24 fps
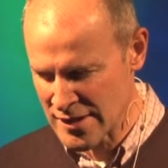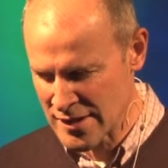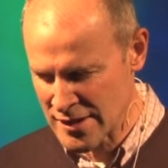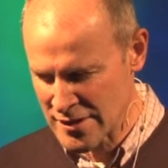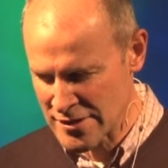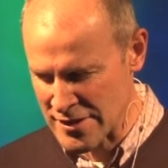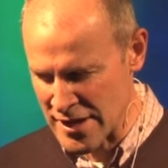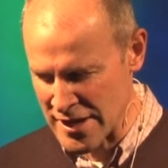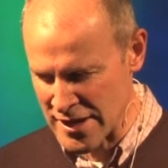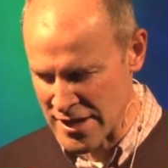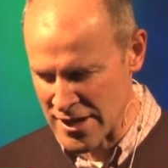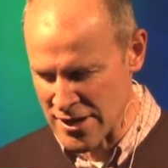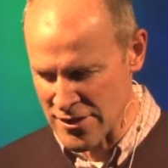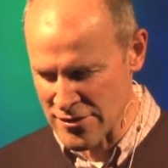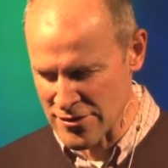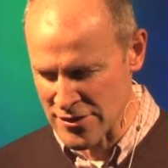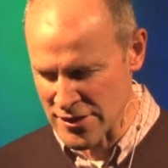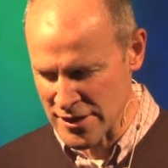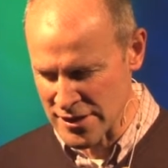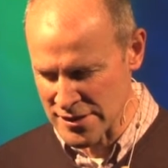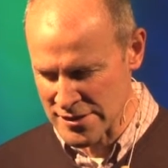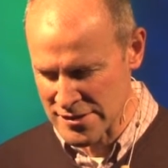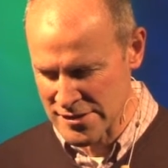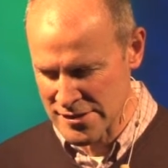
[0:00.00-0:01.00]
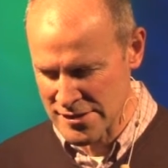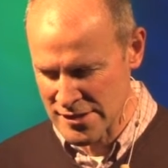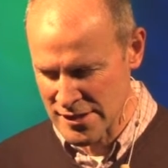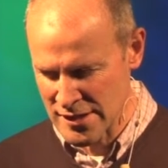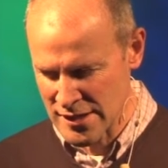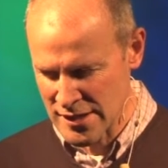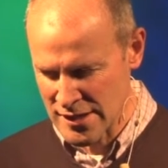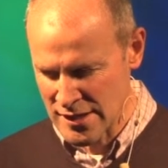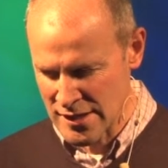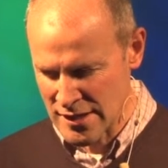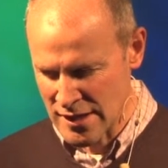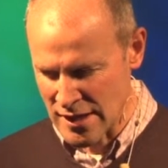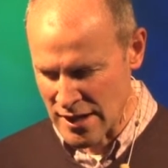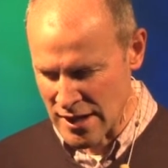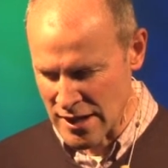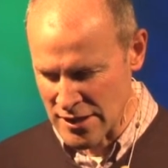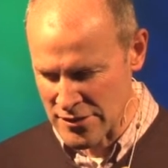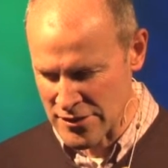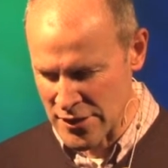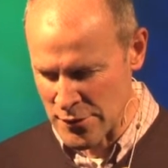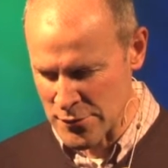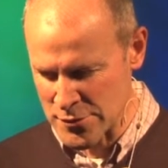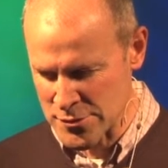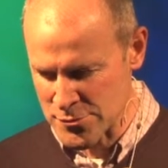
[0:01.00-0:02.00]
Thank you that
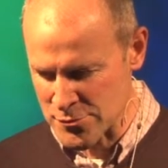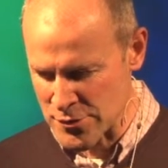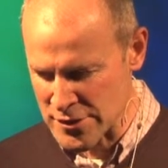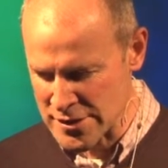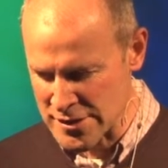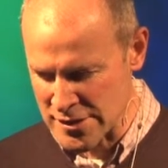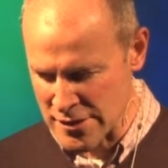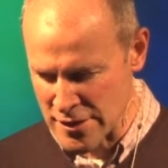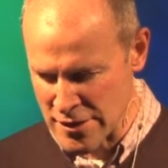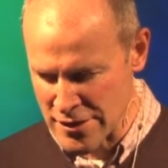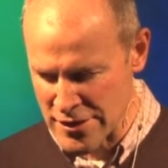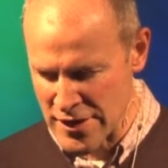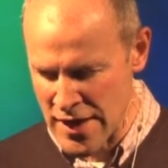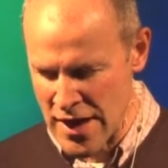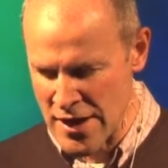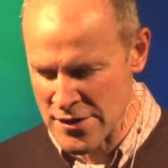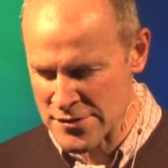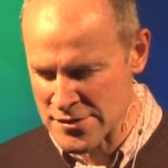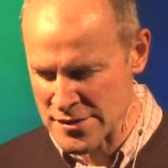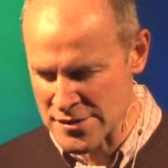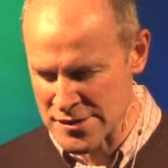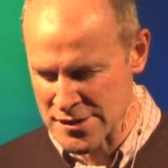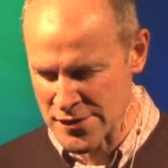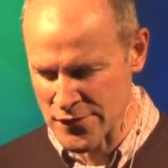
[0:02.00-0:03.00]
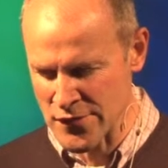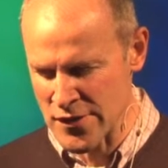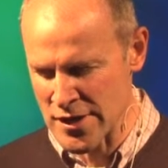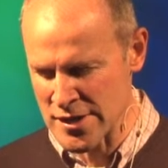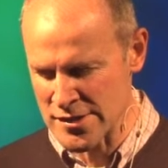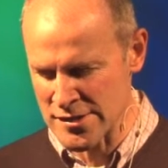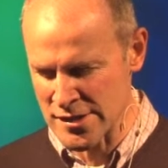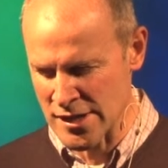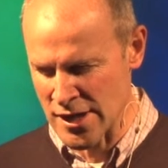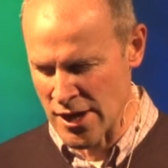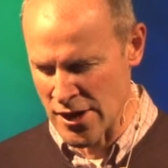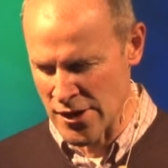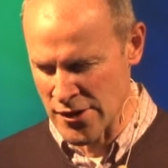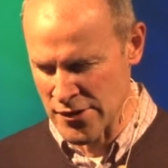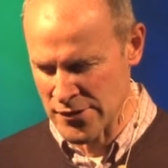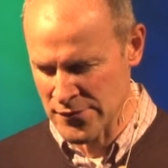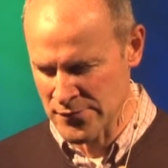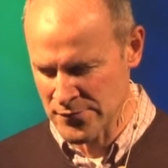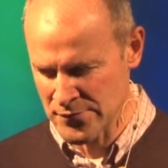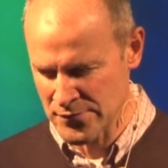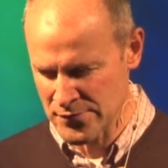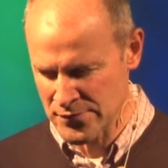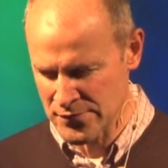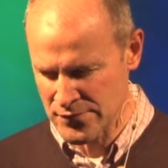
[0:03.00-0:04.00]
though it was written thousands of years ago,
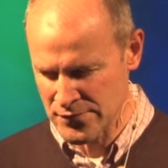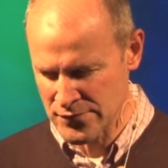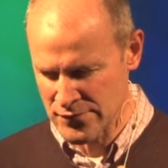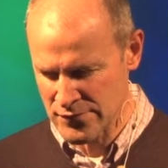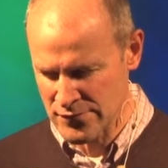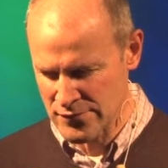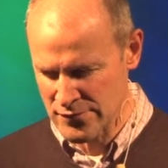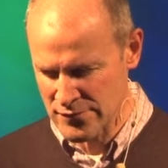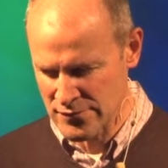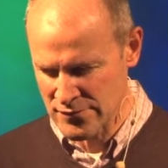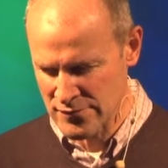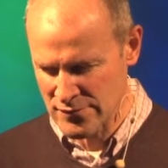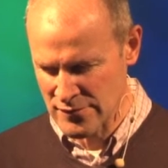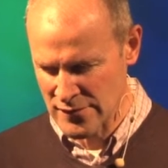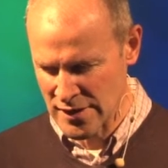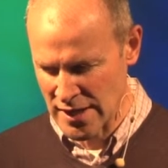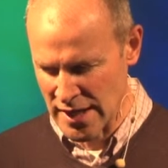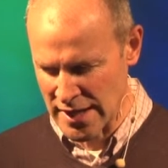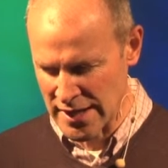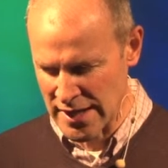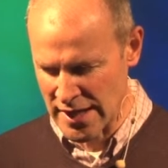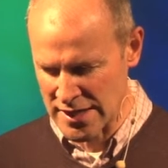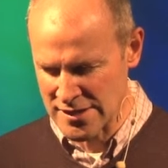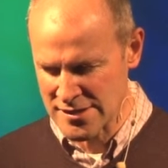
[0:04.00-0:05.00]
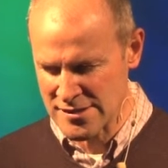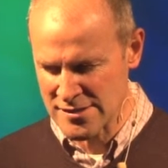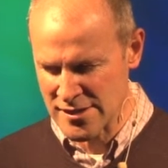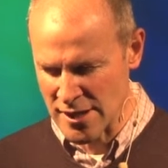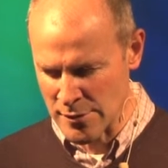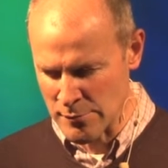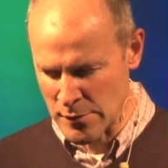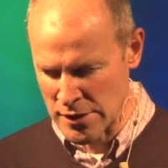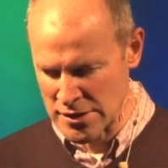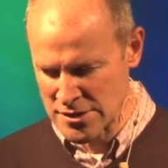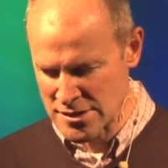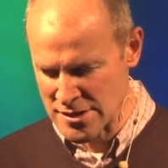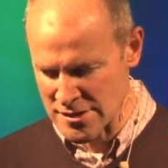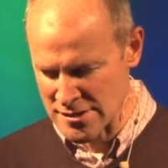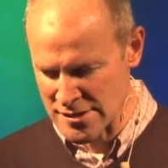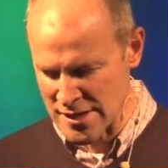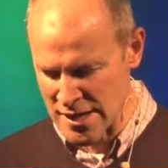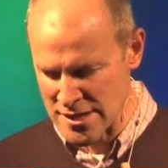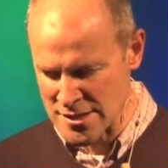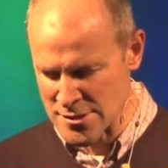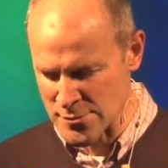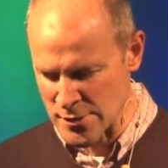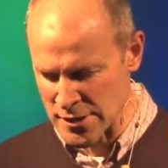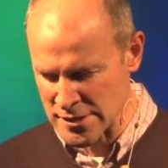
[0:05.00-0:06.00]
it has so much to say
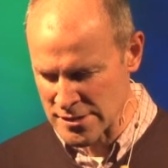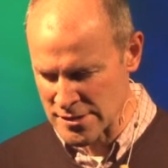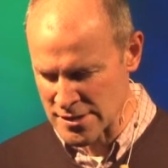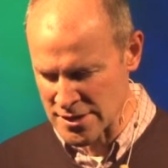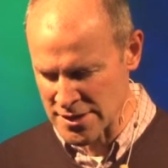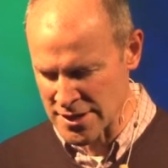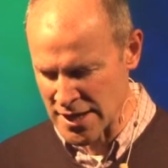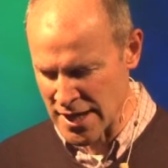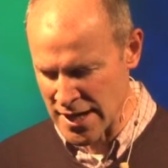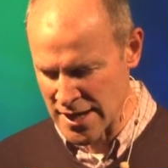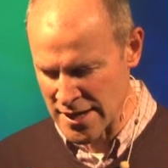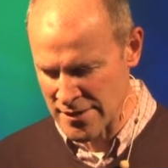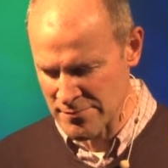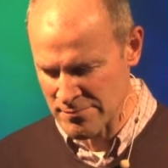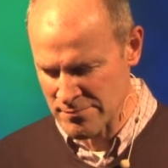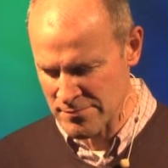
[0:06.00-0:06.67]
to us today.